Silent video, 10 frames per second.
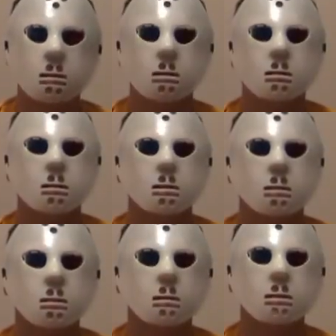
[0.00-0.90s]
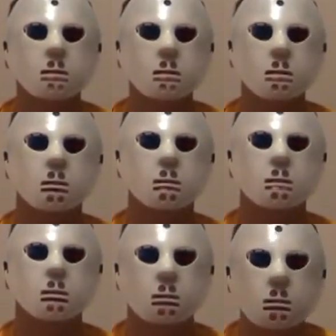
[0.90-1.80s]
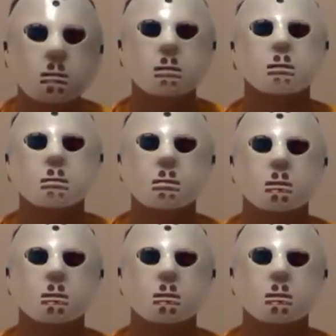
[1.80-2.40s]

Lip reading: looked a little bit CGI enhanced,